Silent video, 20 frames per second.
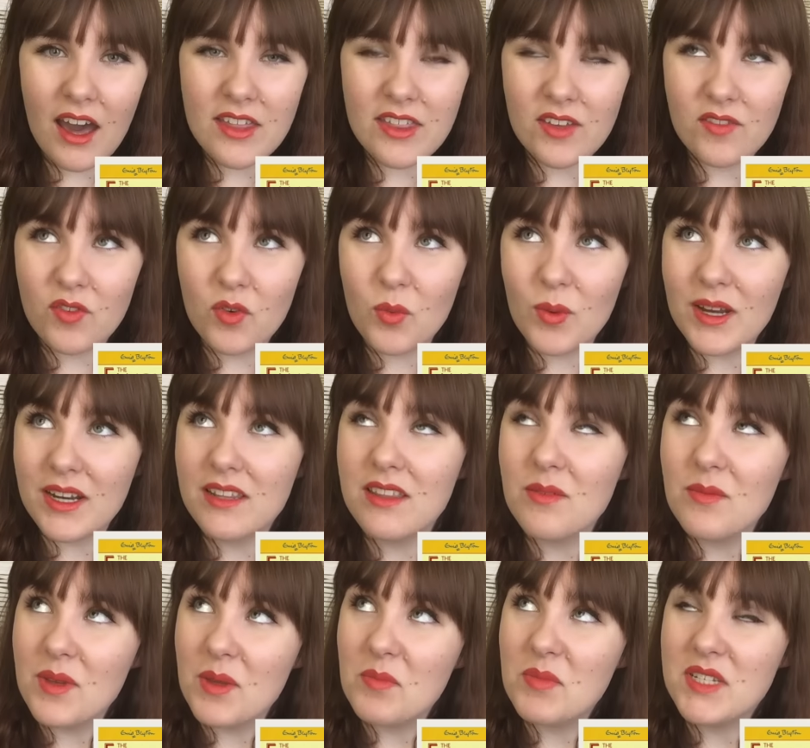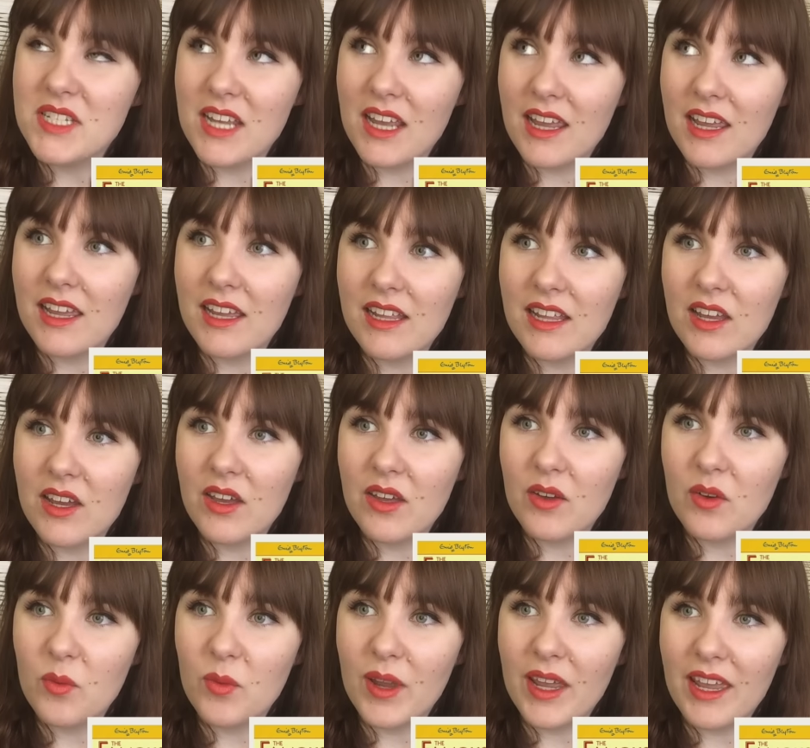I think for one of them in
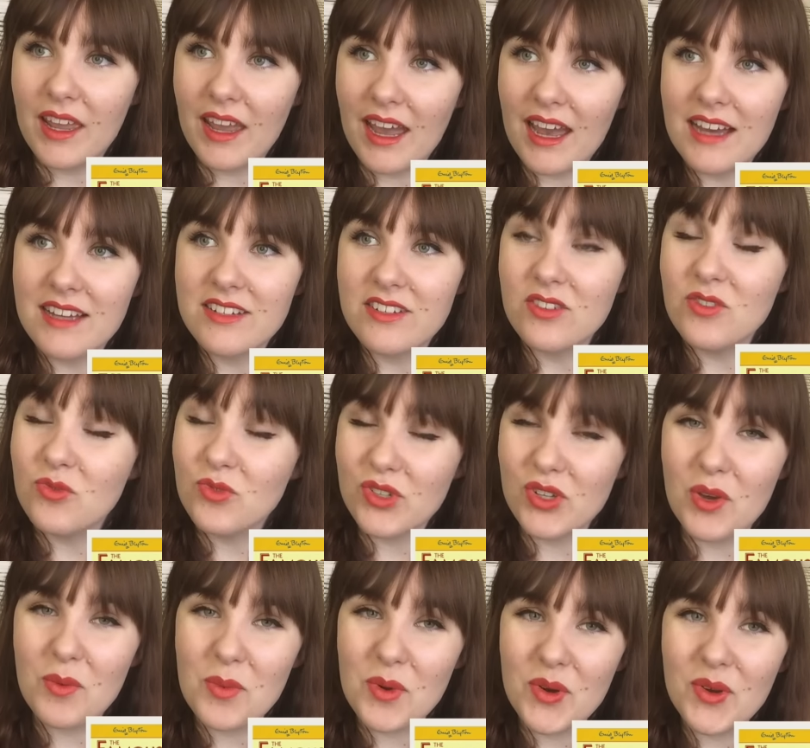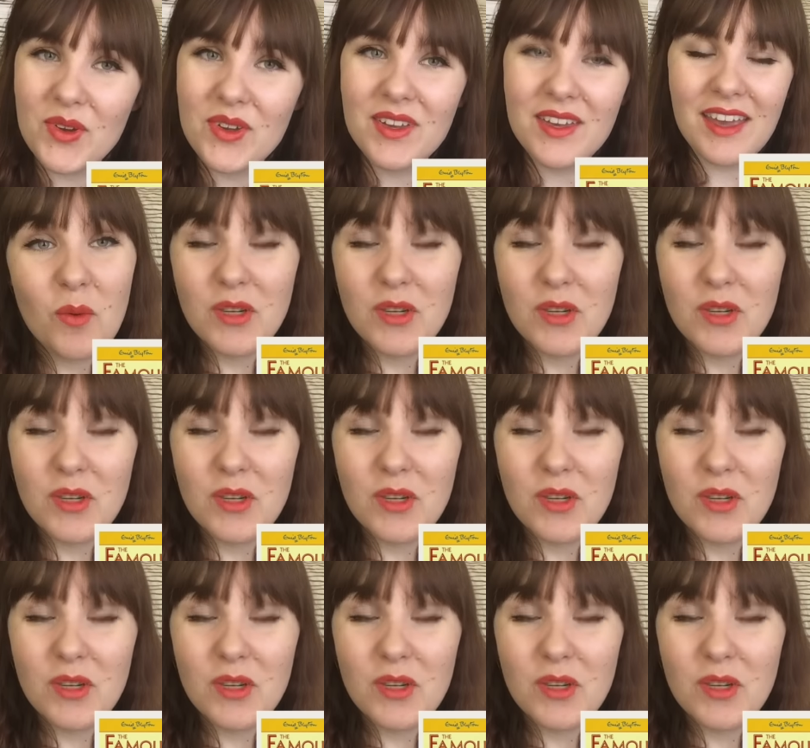particular, we had an audiobook,